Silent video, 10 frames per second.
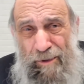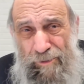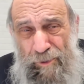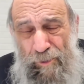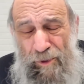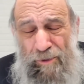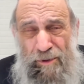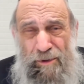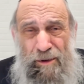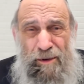of the
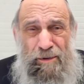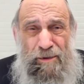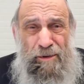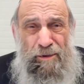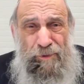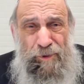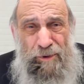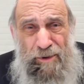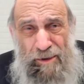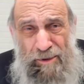world, and you
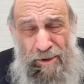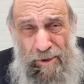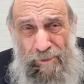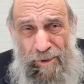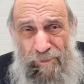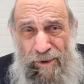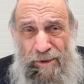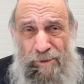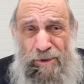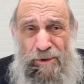feel that you're not
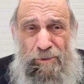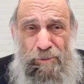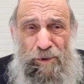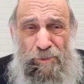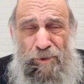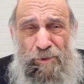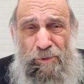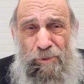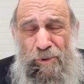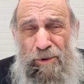involved with
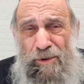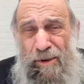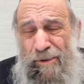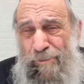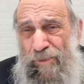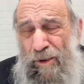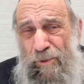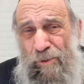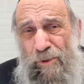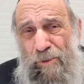people
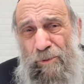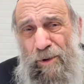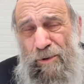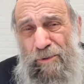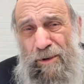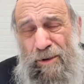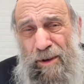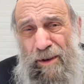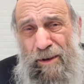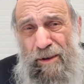who are